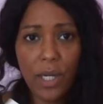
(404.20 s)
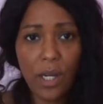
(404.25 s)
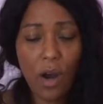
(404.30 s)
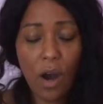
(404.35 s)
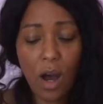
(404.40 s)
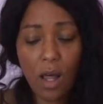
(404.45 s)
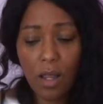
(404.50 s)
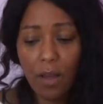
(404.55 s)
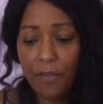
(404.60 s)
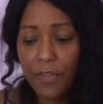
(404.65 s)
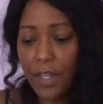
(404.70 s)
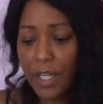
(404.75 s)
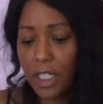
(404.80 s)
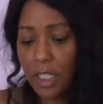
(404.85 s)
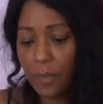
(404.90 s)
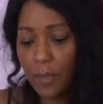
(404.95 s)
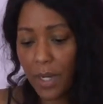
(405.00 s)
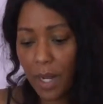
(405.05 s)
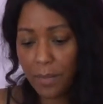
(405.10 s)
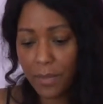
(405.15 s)
read all of
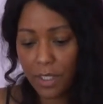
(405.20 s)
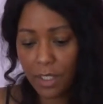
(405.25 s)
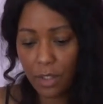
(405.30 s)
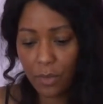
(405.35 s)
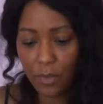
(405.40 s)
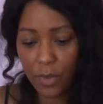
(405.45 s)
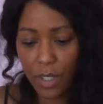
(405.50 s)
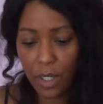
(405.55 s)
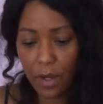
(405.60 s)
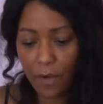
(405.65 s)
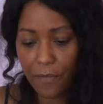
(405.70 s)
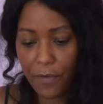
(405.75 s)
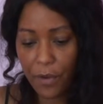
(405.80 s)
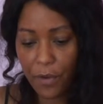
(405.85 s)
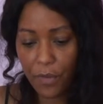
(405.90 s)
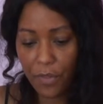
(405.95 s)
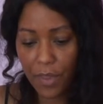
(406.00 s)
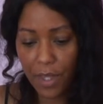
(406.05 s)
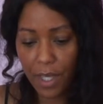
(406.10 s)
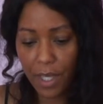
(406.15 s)
this, but I'm just gonna read a
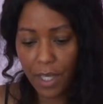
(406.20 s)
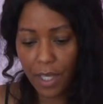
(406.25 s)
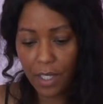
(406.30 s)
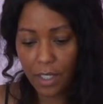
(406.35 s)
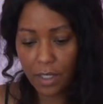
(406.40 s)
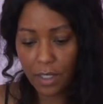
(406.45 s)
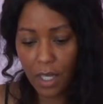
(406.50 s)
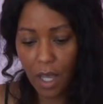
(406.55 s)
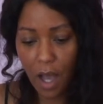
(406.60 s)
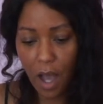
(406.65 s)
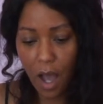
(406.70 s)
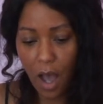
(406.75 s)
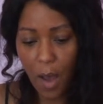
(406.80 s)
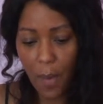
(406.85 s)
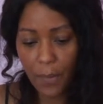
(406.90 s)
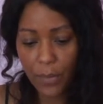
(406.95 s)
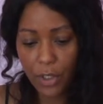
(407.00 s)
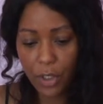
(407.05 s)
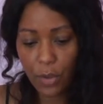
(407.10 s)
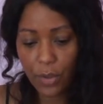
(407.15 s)
few things.
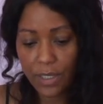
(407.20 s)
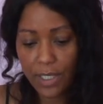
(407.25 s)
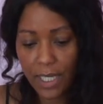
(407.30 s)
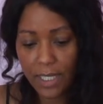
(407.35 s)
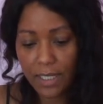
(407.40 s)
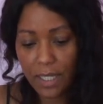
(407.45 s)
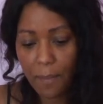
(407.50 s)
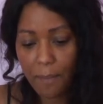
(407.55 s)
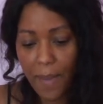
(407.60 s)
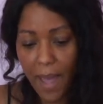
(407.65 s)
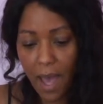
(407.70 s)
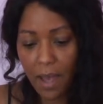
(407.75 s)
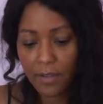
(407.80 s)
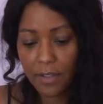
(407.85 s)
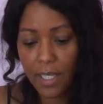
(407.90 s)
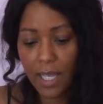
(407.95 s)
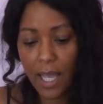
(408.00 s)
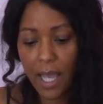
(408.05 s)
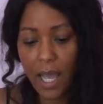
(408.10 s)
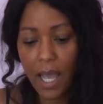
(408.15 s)
Um, so it says the
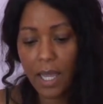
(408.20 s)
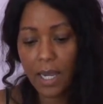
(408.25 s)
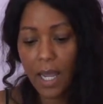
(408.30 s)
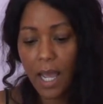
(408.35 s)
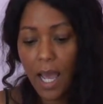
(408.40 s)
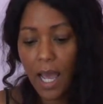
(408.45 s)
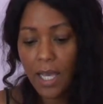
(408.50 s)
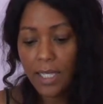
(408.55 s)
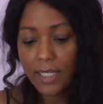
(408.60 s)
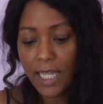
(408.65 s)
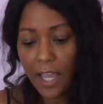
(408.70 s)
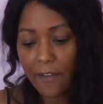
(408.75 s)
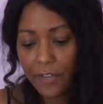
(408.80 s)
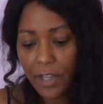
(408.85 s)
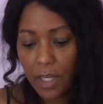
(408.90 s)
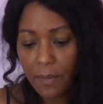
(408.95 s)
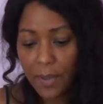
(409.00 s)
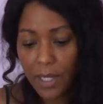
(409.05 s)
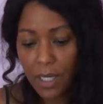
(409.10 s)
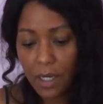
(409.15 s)
bath can
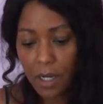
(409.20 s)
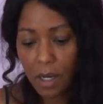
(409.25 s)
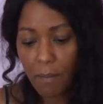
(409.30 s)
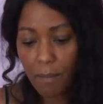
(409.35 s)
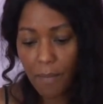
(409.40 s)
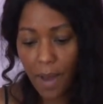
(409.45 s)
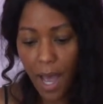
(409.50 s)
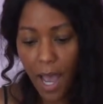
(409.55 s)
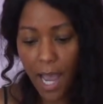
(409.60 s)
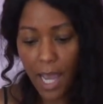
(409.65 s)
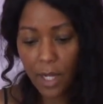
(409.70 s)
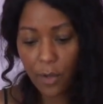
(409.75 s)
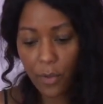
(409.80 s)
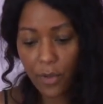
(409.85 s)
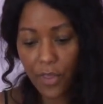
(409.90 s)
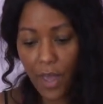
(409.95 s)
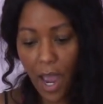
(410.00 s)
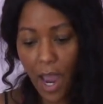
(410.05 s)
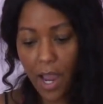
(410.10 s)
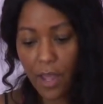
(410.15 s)
safely be combined
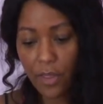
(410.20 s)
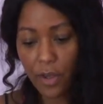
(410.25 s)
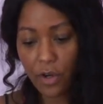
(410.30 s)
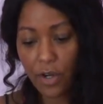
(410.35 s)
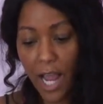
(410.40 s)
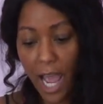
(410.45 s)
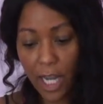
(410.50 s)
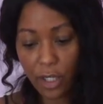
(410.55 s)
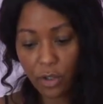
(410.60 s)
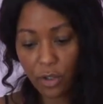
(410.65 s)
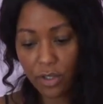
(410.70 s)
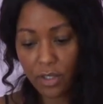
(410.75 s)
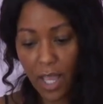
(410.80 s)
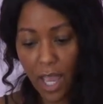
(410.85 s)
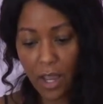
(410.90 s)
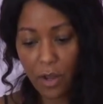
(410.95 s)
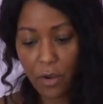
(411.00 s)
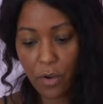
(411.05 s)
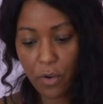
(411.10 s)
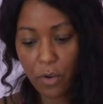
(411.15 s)
with either natural
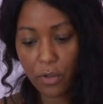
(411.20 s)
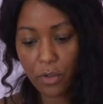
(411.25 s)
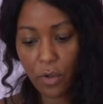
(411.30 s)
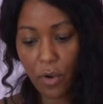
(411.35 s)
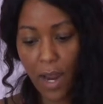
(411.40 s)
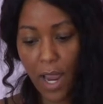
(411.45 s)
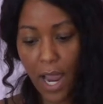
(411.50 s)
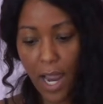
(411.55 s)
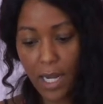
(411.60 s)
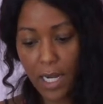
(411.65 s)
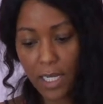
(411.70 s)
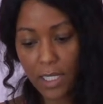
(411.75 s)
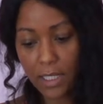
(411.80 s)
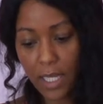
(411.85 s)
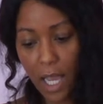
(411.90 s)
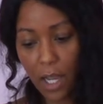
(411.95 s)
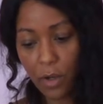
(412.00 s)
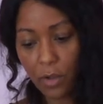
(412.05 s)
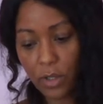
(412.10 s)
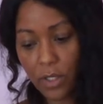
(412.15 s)
cycles or any
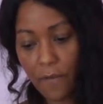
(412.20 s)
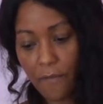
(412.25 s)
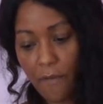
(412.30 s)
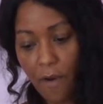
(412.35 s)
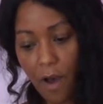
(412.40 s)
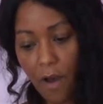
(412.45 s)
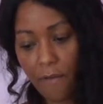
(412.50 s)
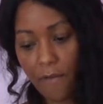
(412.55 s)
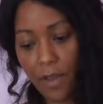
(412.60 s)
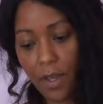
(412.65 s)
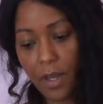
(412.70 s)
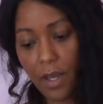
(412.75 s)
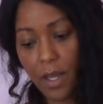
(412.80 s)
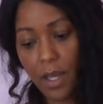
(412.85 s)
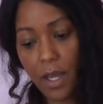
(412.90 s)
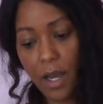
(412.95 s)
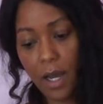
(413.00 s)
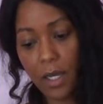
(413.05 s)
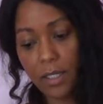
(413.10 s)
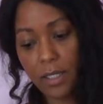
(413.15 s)
cycles involving
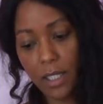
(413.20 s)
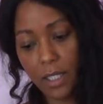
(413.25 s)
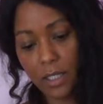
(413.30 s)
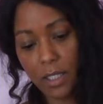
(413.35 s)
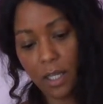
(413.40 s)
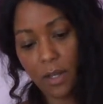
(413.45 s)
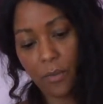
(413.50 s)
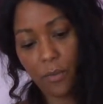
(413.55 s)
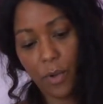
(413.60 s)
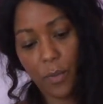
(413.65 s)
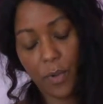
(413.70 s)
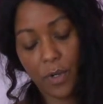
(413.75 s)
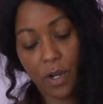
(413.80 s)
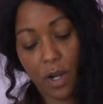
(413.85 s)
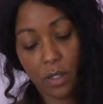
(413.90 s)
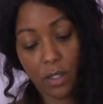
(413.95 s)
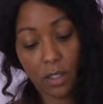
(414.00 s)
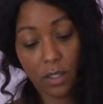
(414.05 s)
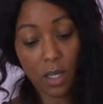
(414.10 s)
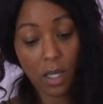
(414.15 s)
assisted
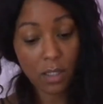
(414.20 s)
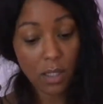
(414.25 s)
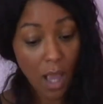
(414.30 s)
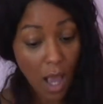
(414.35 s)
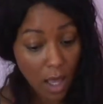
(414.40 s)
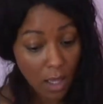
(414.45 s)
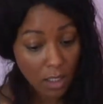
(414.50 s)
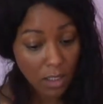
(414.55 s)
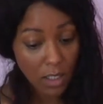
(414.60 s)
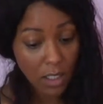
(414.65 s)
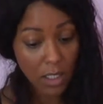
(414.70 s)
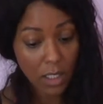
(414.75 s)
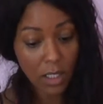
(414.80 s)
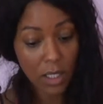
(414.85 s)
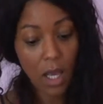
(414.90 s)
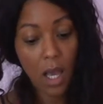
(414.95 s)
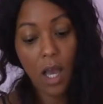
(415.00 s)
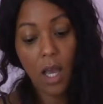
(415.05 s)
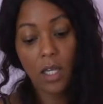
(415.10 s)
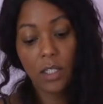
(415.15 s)
reproductive
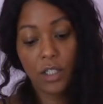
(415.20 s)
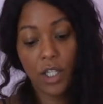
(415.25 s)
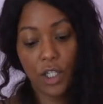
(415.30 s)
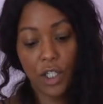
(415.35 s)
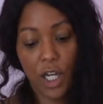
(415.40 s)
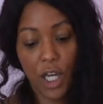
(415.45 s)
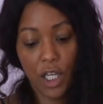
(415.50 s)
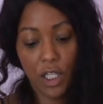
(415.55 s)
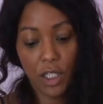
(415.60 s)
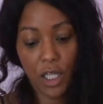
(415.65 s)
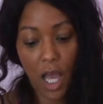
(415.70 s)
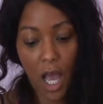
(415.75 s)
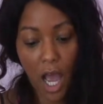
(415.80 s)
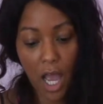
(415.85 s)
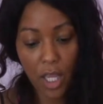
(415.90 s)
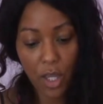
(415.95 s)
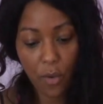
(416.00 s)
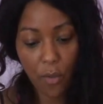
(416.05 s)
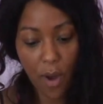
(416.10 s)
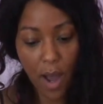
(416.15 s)
technology, such as
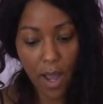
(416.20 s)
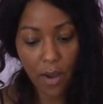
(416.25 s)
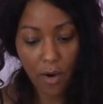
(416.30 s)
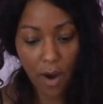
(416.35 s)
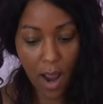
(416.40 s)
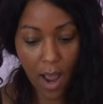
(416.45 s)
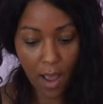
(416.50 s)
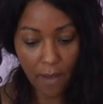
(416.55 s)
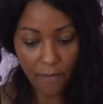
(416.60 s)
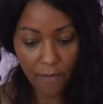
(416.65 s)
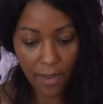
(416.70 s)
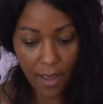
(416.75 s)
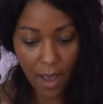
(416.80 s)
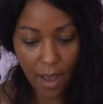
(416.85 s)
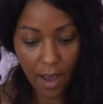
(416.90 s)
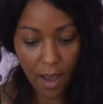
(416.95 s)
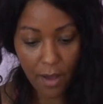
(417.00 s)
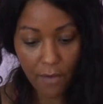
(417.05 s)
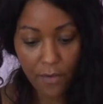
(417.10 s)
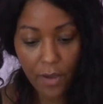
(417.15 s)
IUI or
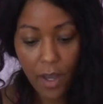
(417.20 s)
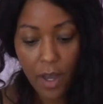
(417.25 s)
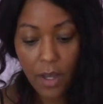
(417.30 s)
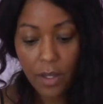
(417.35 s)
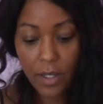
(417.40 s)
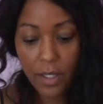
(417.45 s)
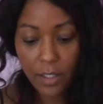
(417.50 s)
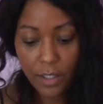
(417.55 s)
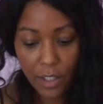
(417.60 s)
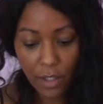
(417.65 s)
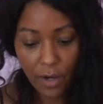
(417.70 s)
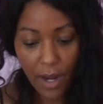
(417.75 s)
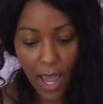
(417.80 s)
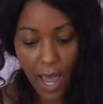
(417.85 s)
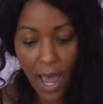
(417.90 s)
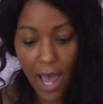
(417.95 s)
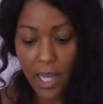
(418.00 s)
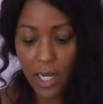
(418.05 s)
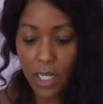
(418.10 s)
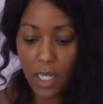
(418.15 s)
IVF. Consider
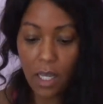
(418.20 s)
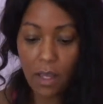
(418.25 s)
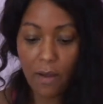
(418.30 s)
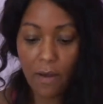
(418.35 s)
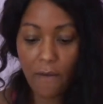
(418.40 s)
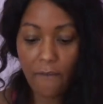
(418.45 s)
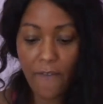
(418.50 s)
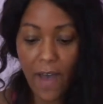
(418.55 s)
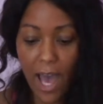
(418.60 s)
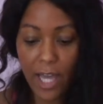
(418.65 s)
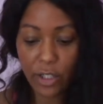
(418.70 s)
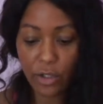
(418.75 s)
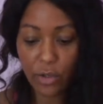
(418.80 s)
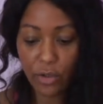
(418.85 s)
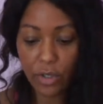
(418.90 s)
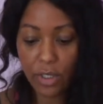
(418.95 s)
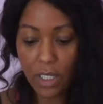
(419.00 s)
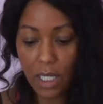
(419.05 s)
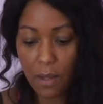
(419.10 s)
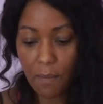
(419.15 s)
adding
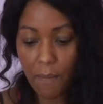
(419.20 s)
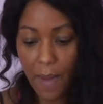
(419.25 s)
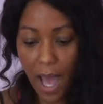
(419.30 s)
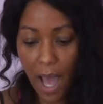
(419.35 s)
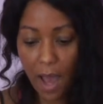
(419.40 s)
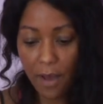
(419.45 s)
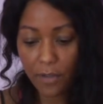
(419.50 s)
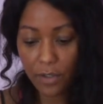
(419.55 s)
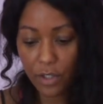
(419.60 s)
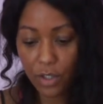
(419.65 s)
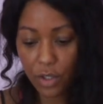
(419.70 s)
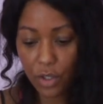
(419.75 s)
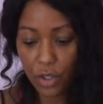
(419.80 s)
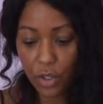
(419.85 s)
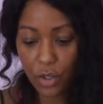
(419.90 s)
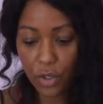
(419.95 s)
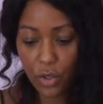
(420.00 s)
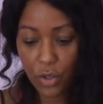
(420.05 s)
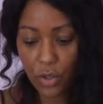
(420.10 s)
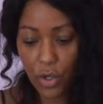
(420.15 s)
vaginal steam baths
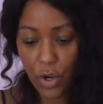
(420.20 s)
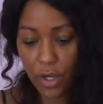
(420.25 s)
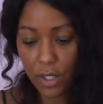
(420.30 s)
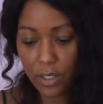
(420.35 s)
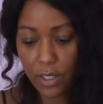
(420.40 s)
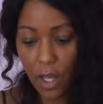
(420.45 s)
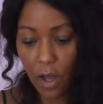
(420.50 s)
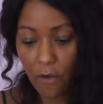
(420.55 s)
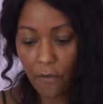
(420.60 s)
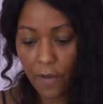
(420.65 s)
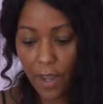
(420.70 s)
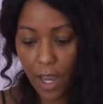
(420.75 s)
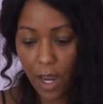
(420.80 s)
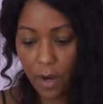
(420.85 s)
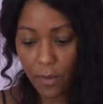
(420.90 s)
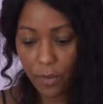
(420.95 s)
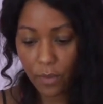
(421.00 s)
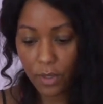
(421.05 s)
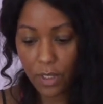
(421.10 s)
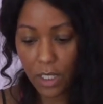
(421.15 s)
to your
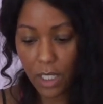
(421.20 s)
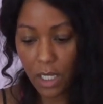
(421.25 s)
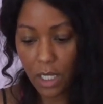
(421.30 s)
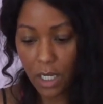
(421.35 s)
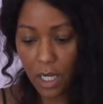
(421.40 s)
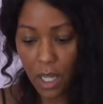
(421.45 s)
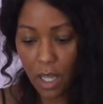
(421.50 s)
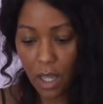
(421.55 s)
self-care routine